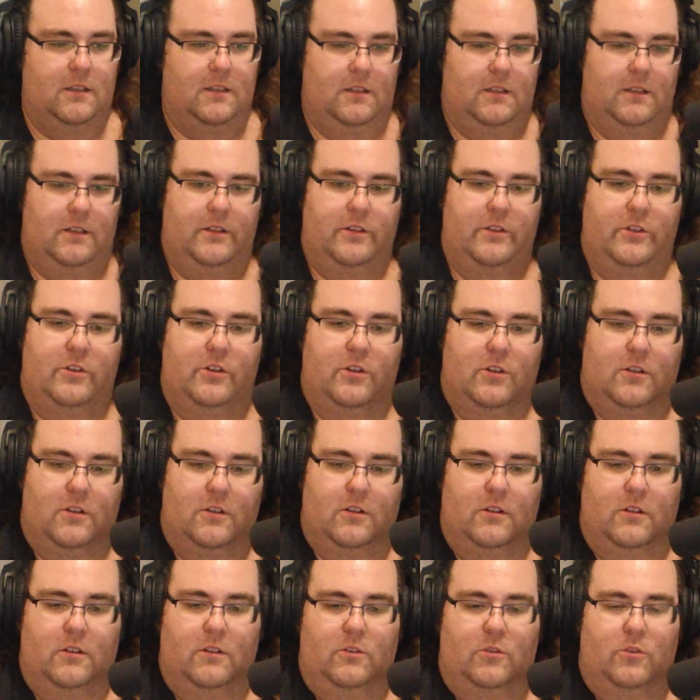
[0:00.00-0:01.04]

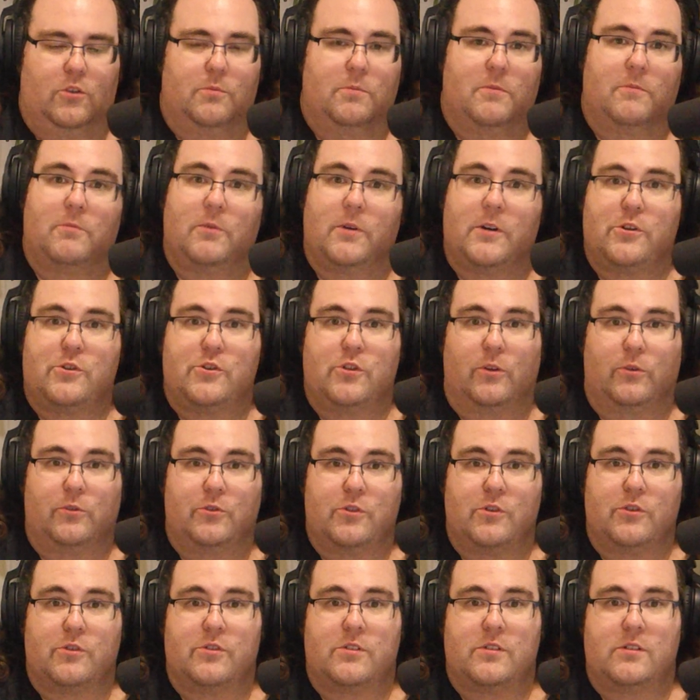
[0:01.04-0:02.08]
your group of British
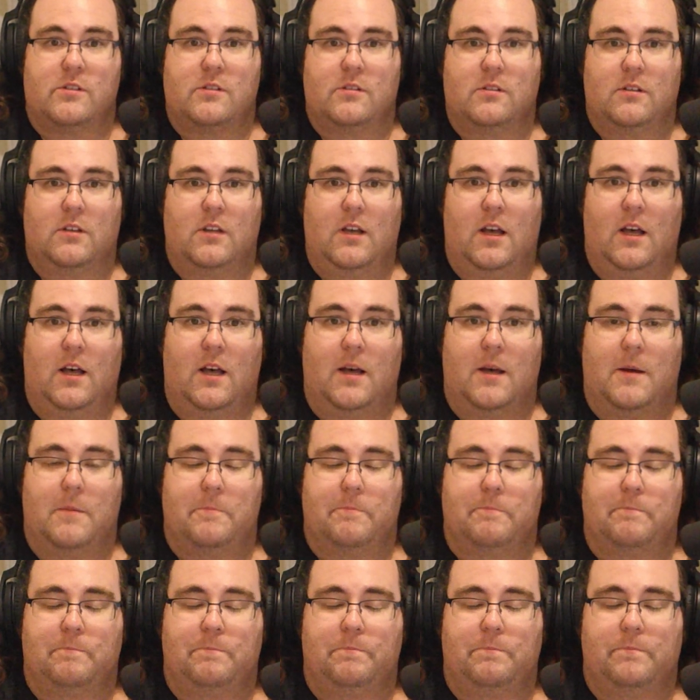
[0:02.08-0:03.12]
soldiers
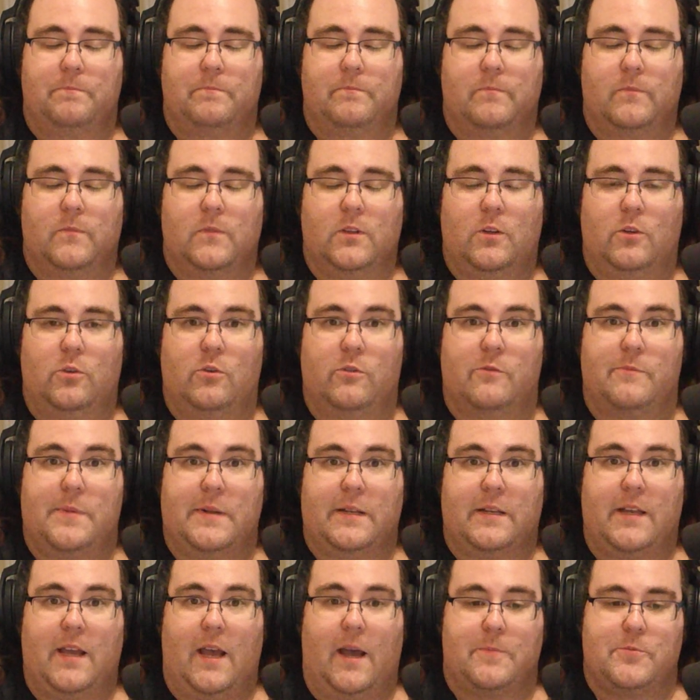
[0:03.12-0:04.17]
who have been
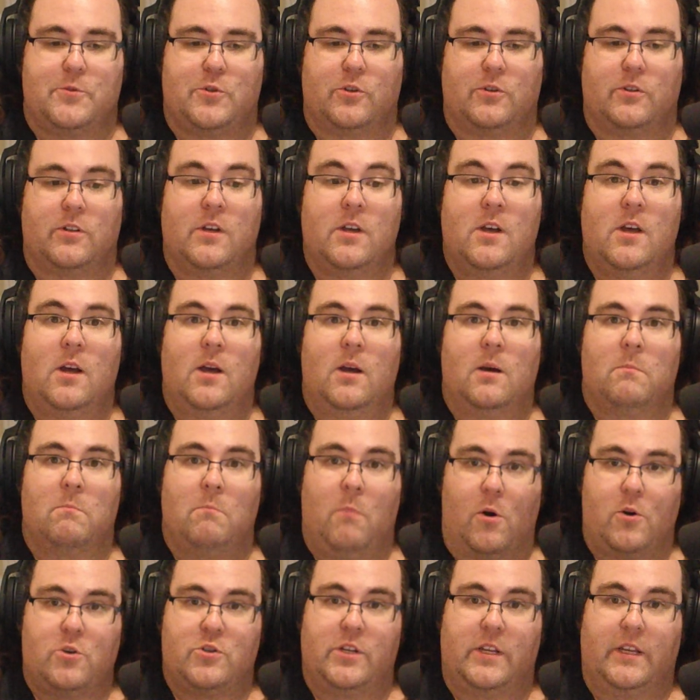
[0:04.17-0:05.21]
captured
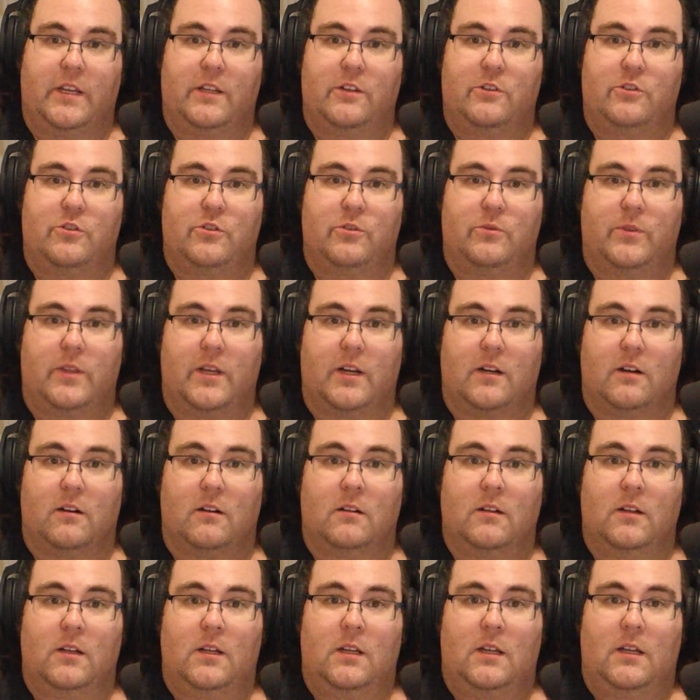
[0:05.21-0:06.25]
marching into their
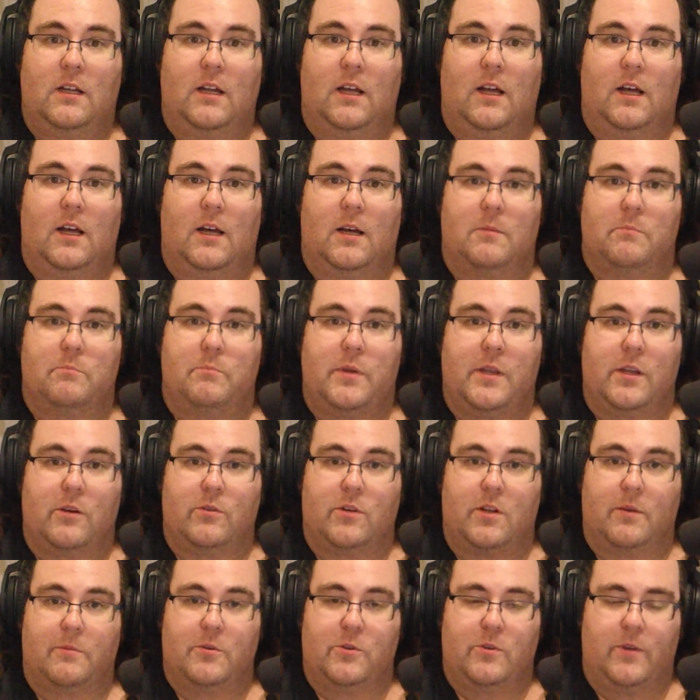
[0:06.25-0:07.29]

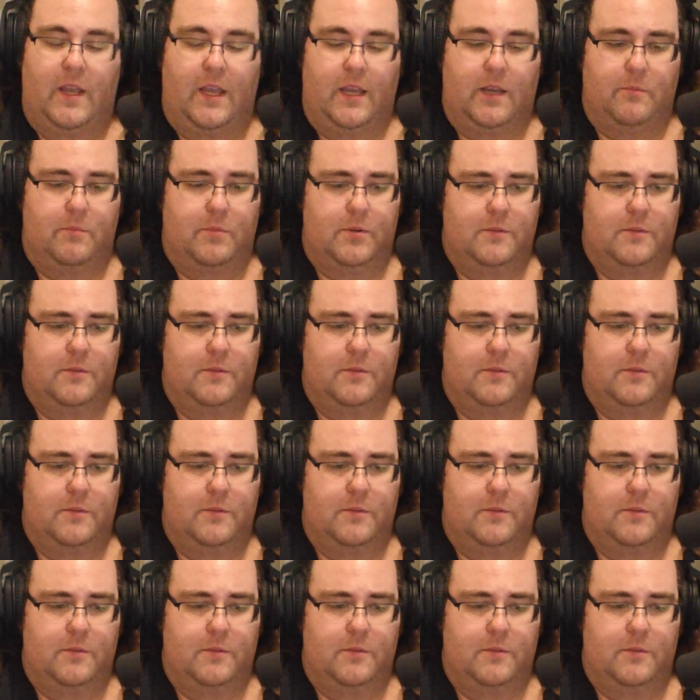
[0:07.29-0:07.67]
POW camp.